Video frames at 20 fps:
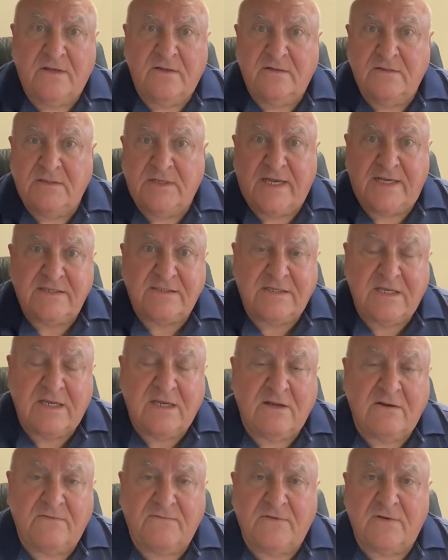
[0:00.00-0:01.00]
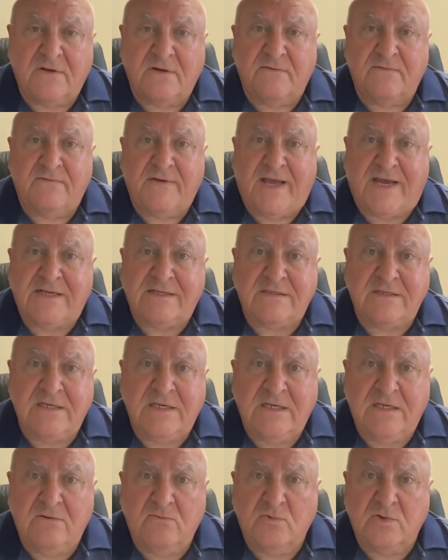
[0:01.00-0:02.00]
testing of the
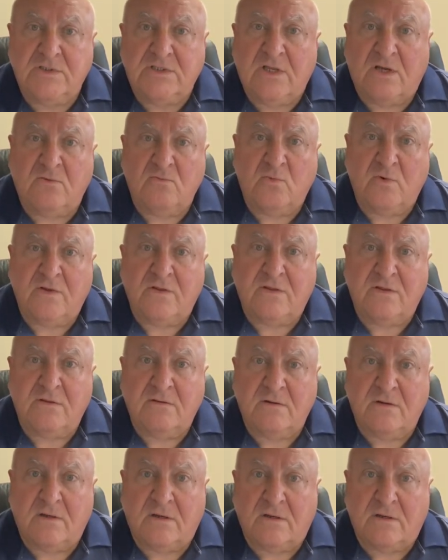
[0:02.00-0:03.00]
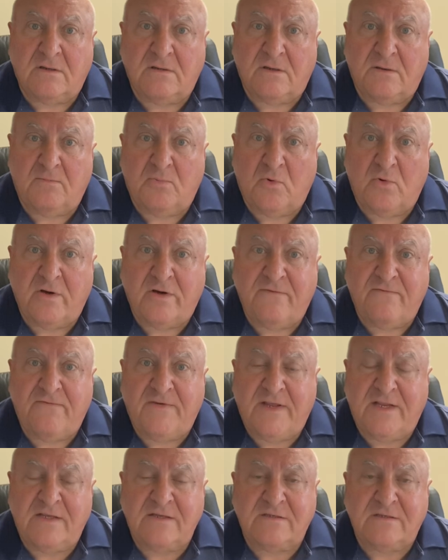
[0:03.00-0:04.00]
vaccine was done with aborted
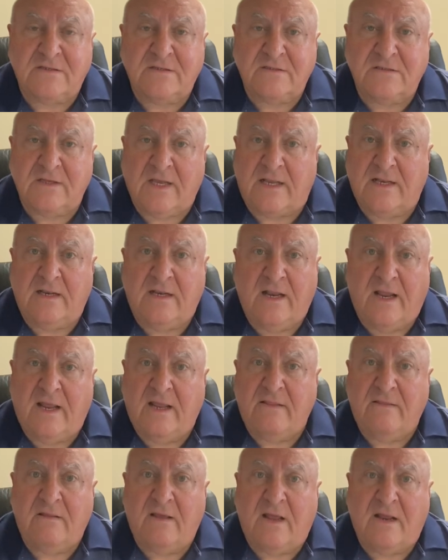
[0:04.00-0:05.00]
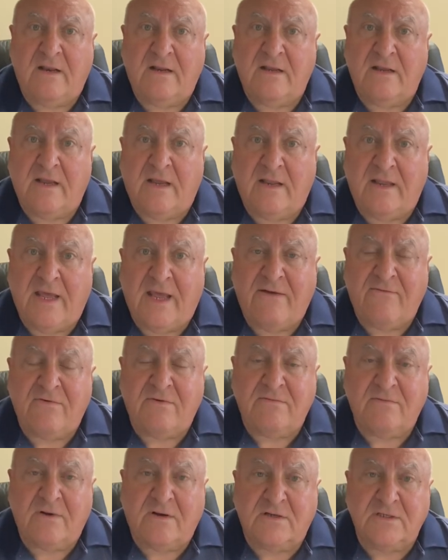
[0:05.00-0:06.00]
fetuses, and they have
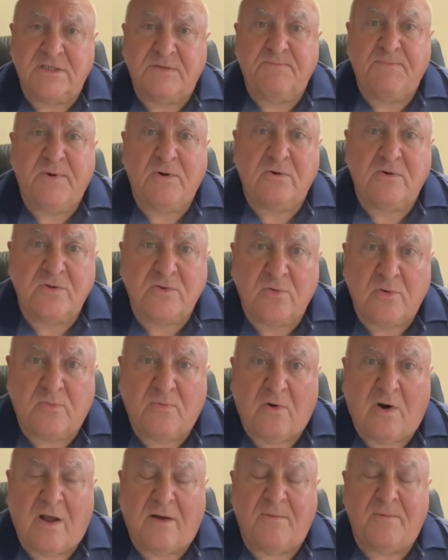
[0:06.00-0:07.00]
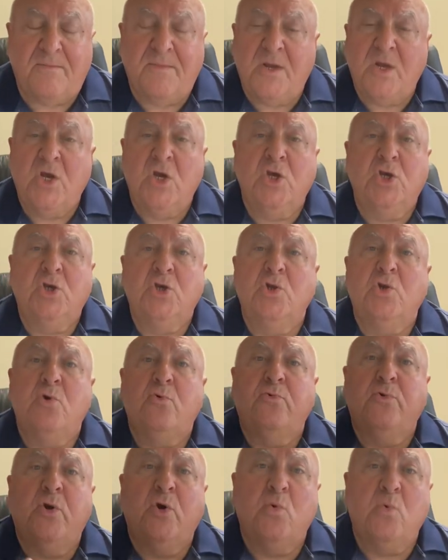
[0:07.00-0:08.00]
a spiritual problem. You
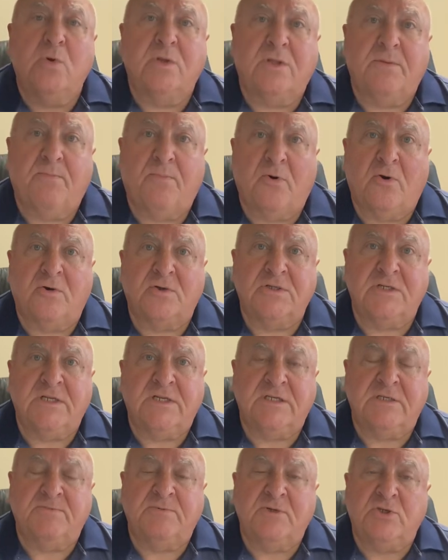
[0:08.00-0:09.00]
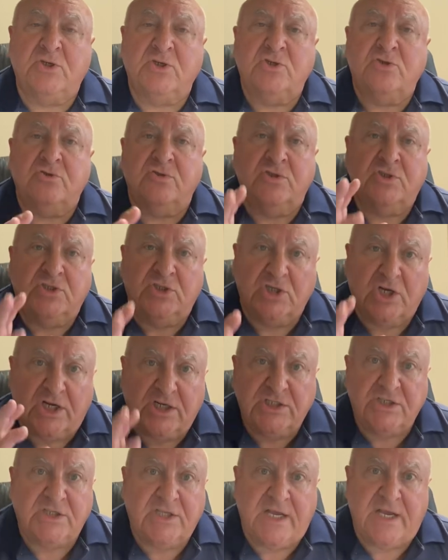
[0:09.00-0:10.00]
don't know what the person is, but you shouldn't
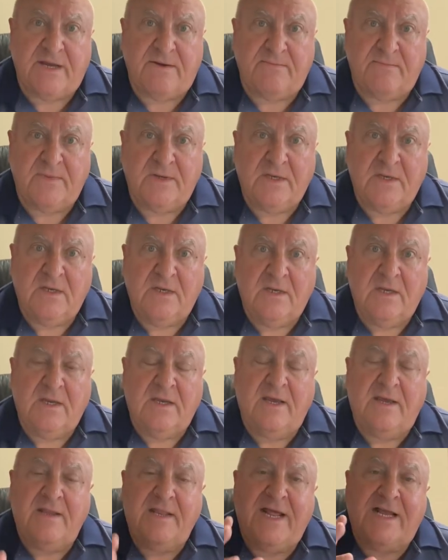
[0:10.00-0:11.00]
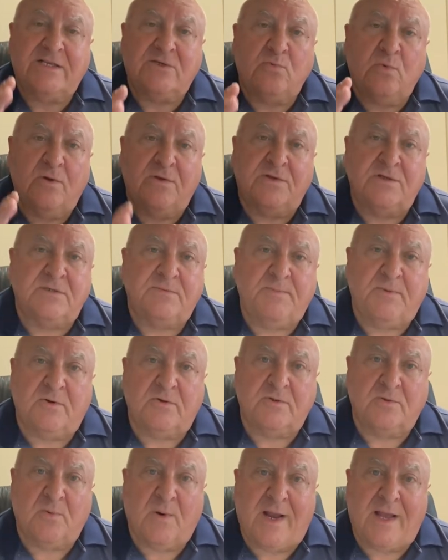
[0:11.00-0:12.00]
judge them. And that's where the
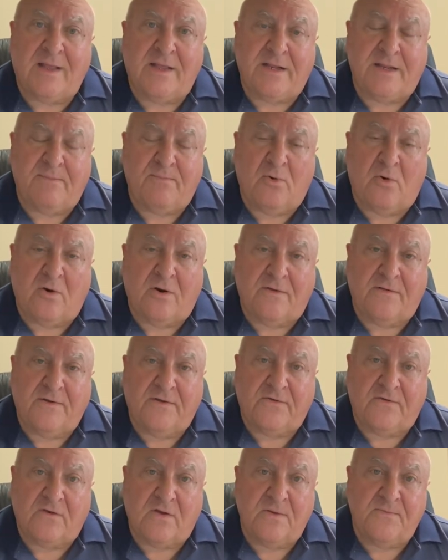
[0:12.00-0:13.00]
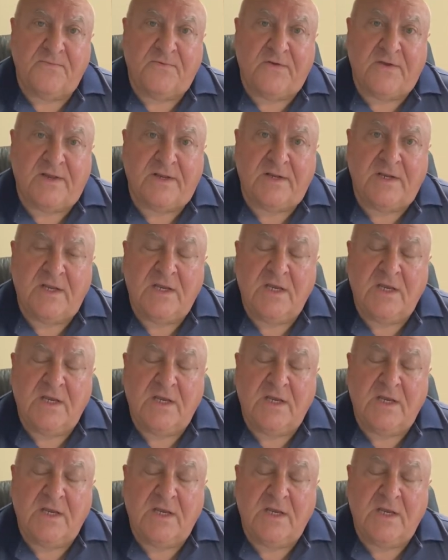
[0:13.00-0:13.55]
spirituality part of this comes in.